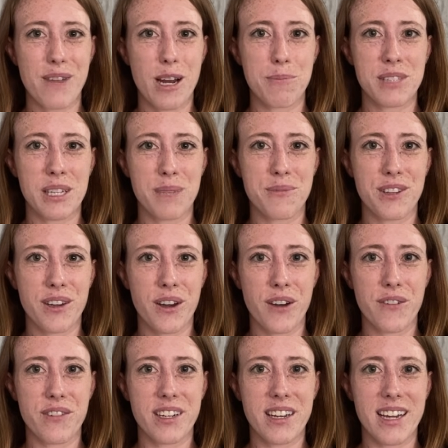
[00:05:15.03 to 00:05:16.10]
wraps up the
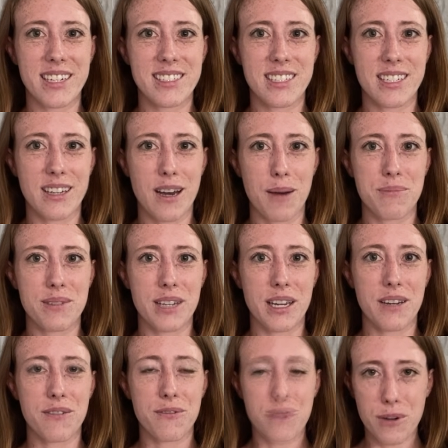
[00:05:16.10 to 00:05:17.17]
COVID-19
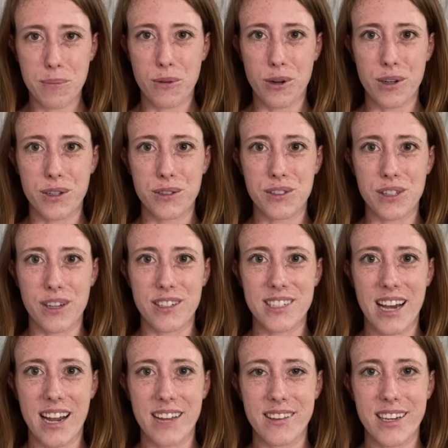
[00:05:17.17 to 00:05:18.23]
update. For more news on
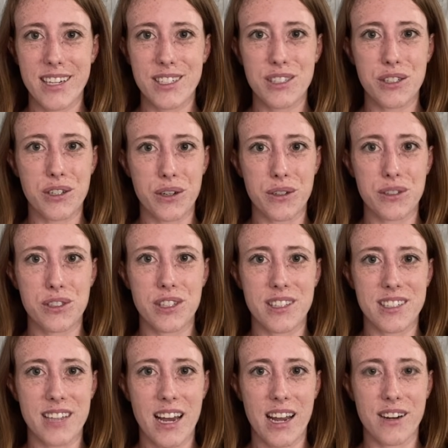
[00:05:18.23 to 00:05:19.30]
Thailand, go to
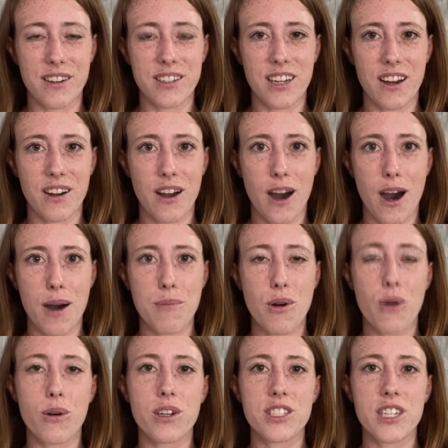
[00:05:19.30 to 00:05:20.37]
thetiger.com
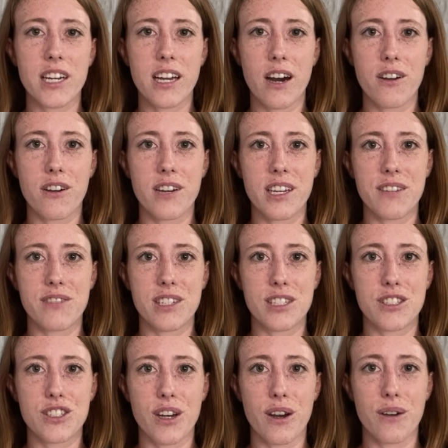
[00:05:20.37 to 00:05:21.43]
or check out our evening
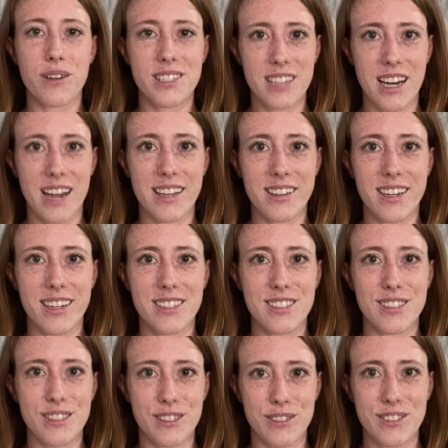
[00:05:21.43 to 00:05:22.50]
show,
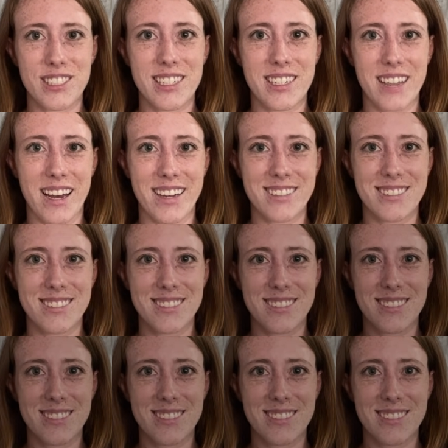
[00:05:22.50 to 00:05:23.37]
Thailand News Today.